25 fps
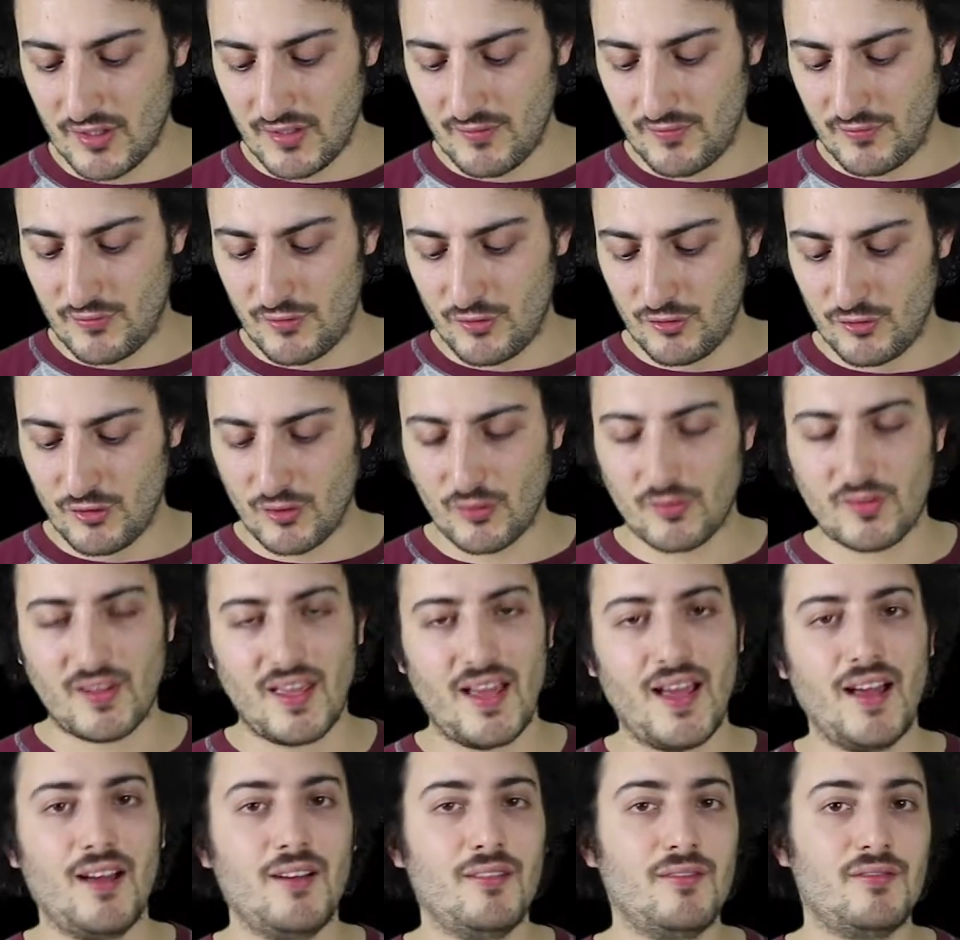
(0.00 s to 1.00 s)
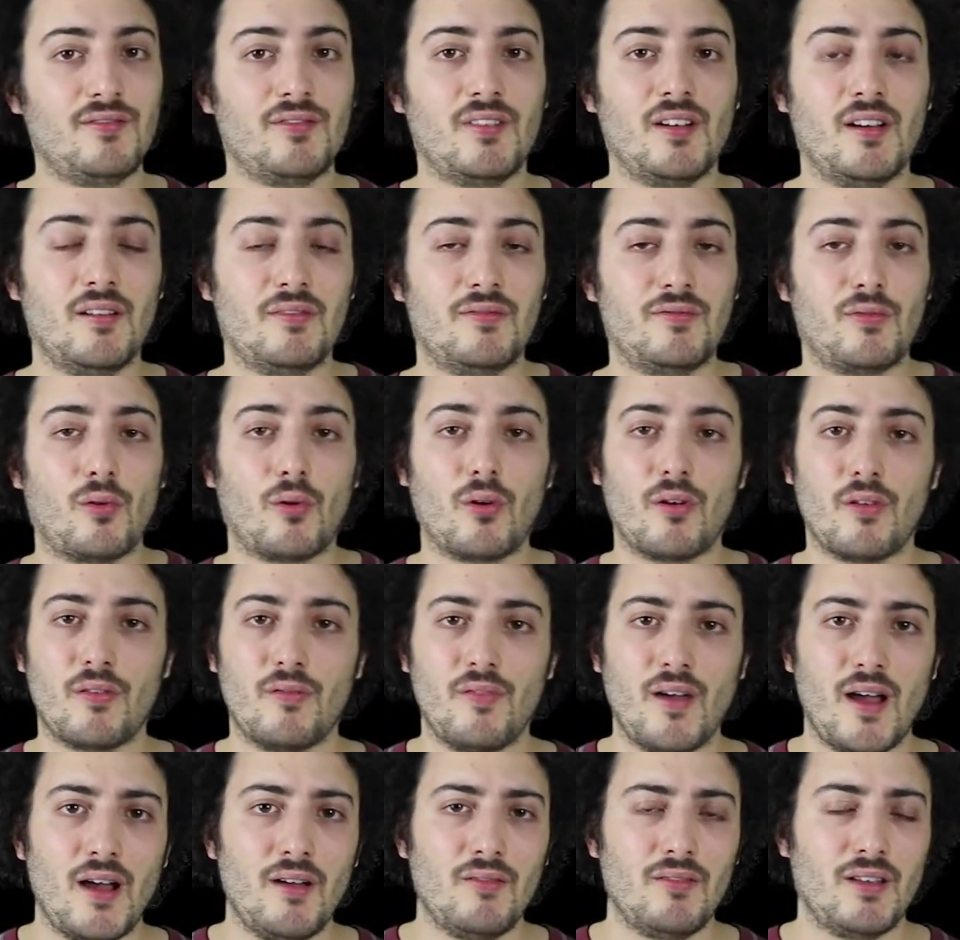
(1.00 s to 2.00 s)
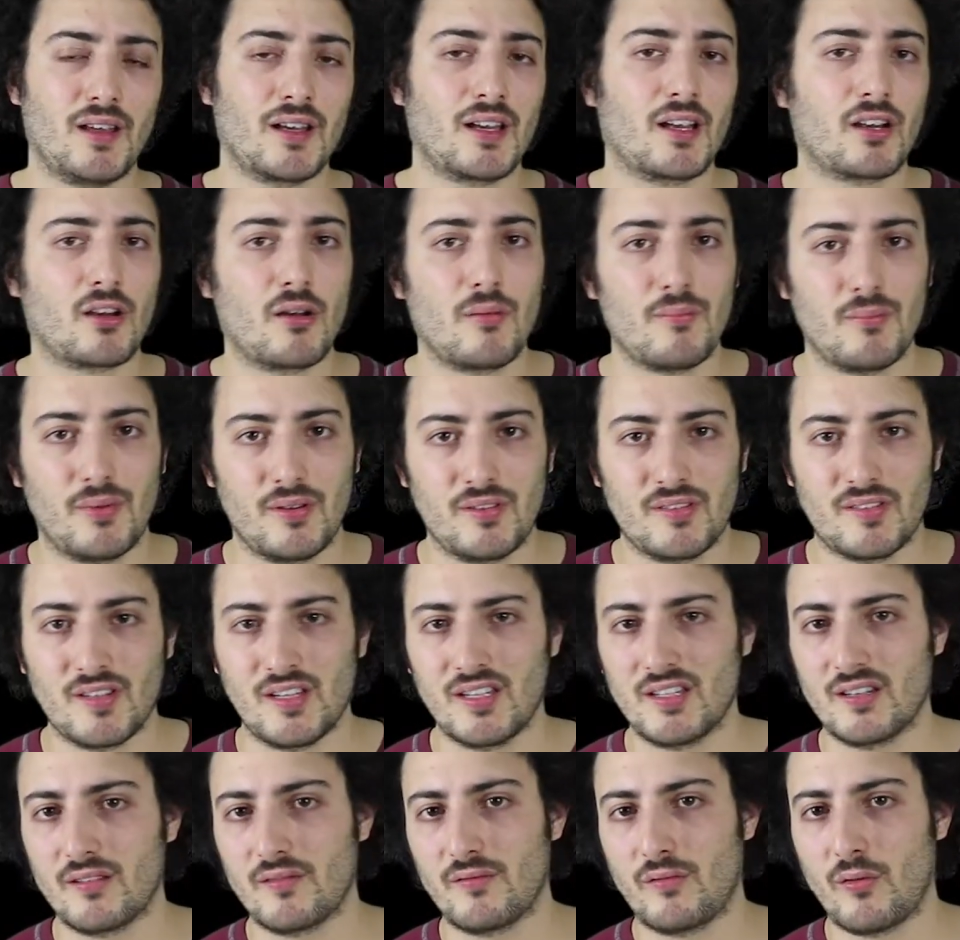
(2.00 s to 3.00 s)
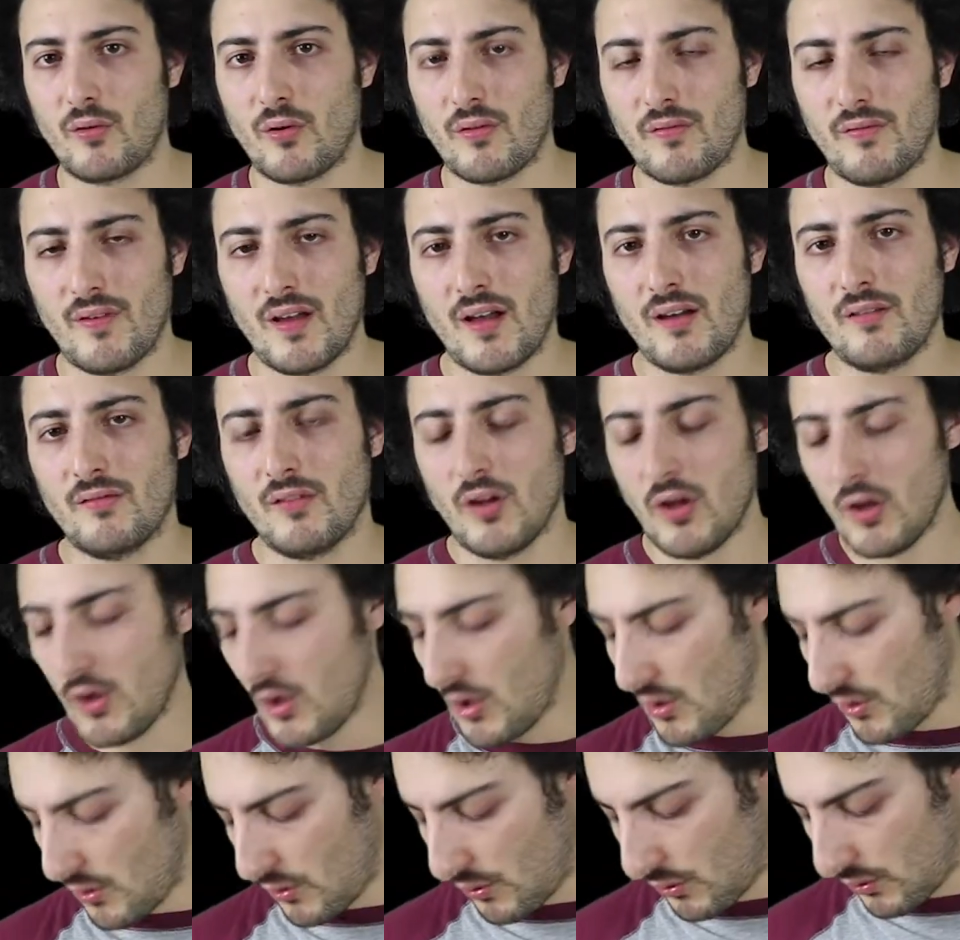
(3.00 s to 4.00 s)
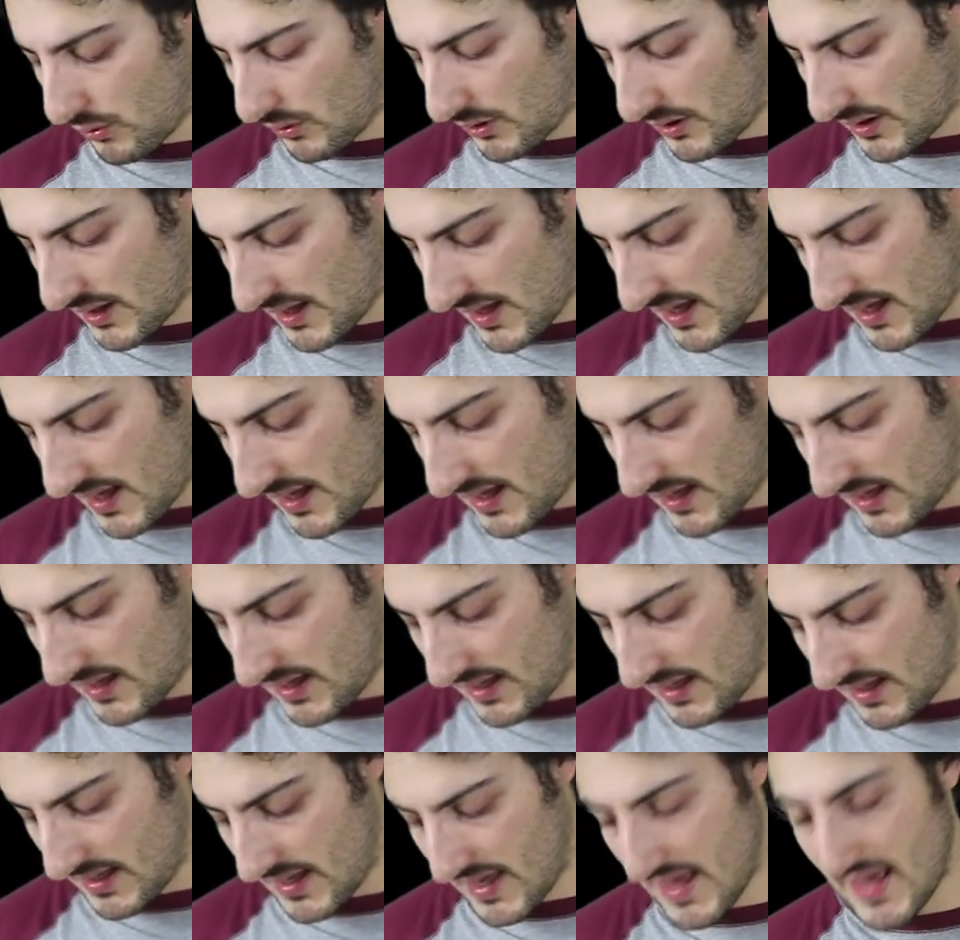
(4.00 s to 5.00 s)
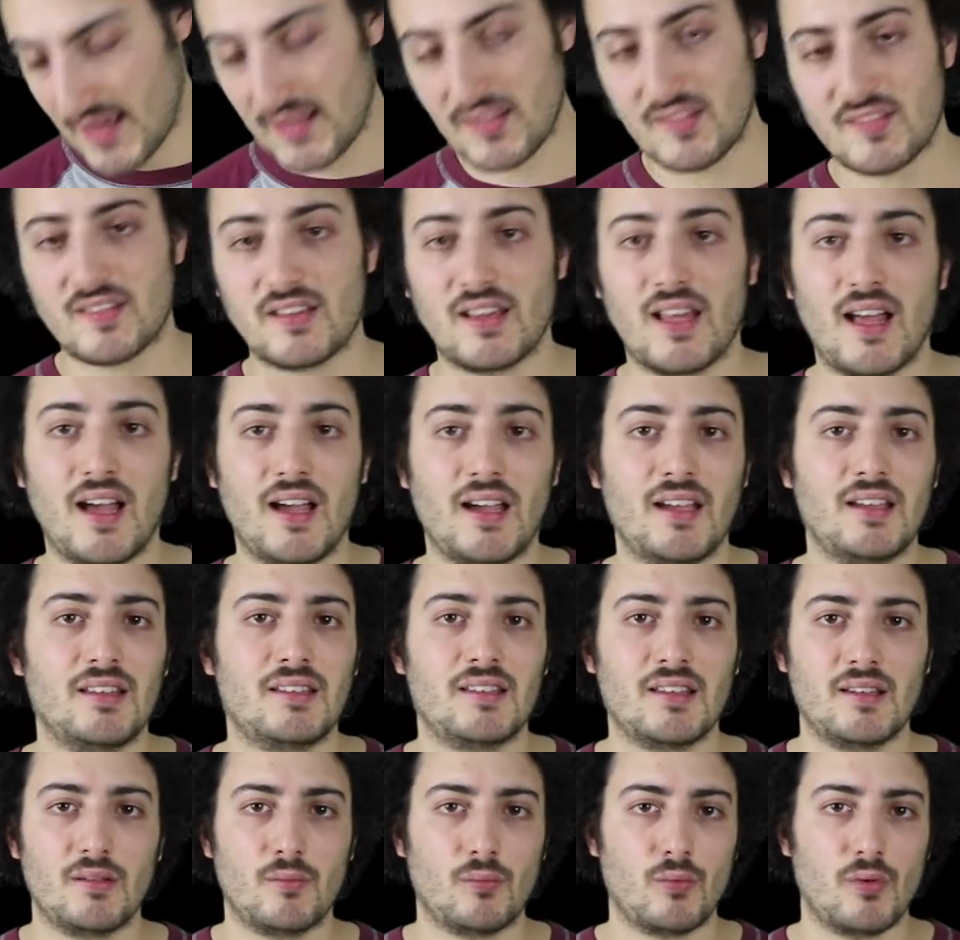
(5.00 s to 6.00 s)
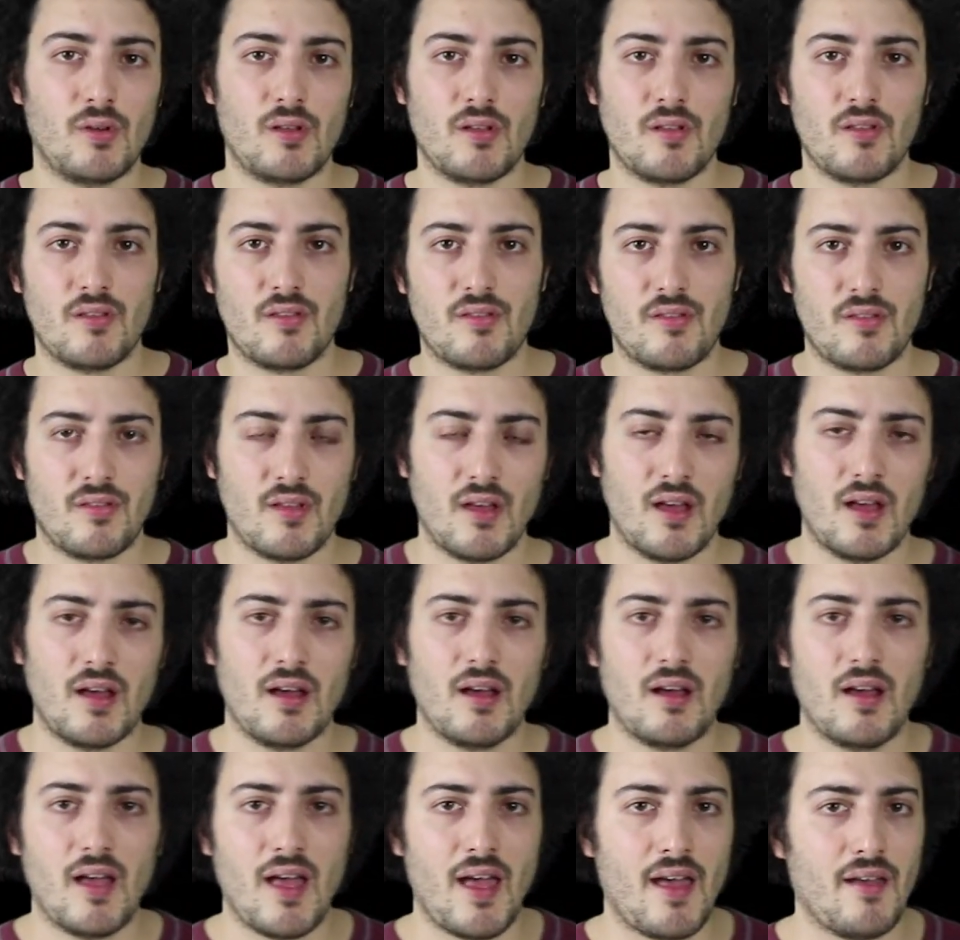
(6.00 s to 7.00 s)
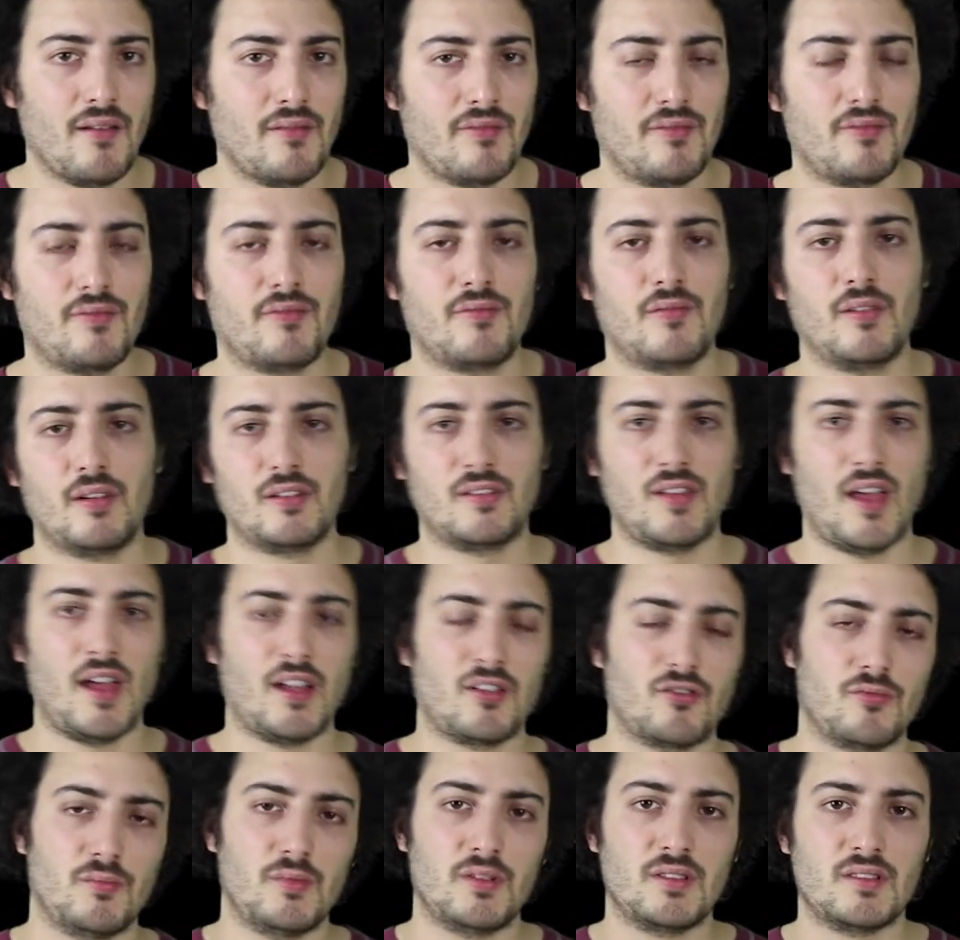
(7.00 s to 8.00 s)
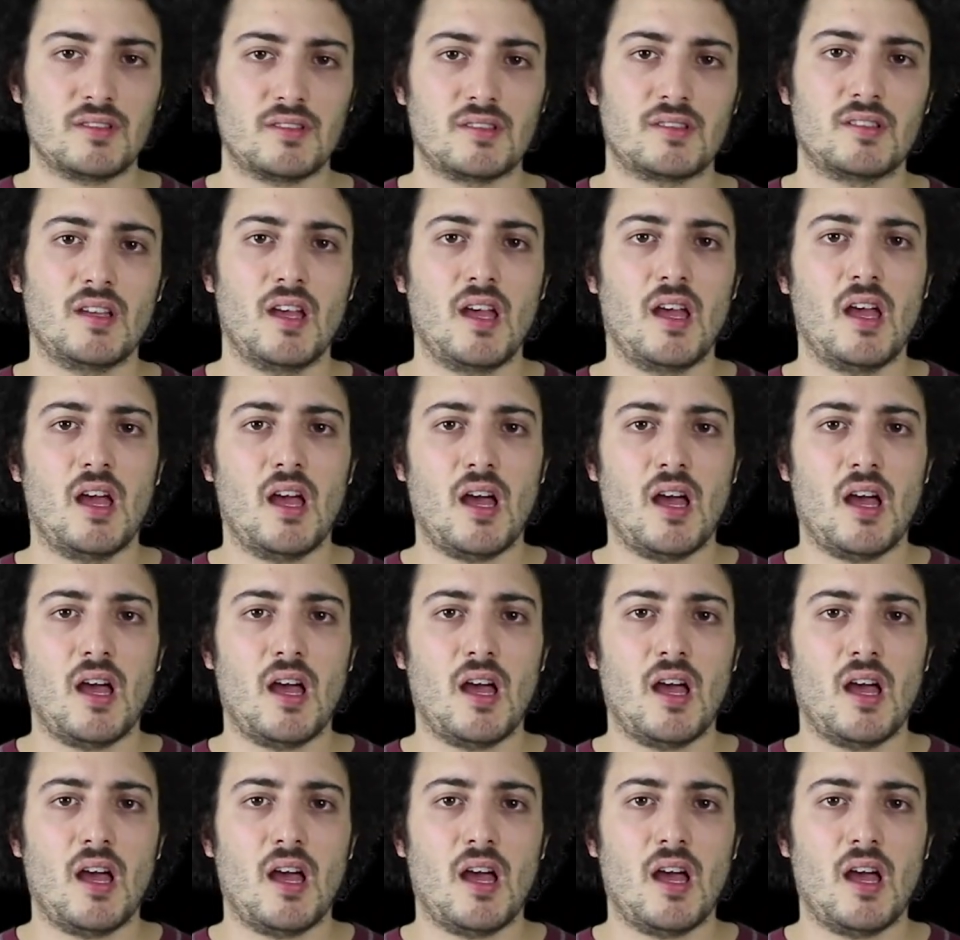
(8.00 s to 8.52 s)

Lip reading: if you don't have a fourth valve, like a compensating fourth valve, or a slide with F attachments,